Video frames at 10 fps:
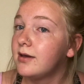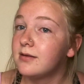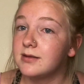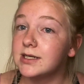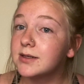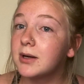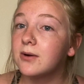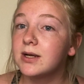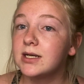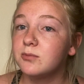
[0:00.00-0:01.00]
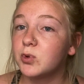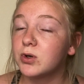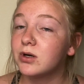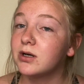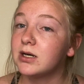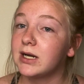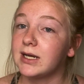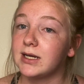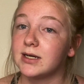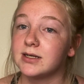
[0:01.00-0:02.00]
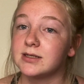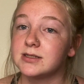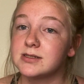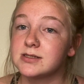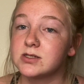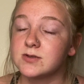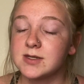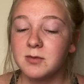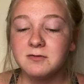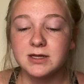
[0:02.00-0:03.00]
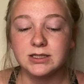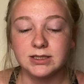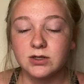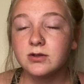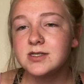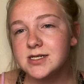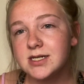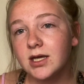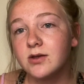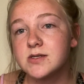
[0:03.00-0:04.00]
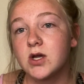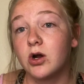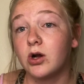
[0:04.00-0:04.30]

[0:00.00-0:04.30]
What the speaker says: think about anymore. And so some of the little details are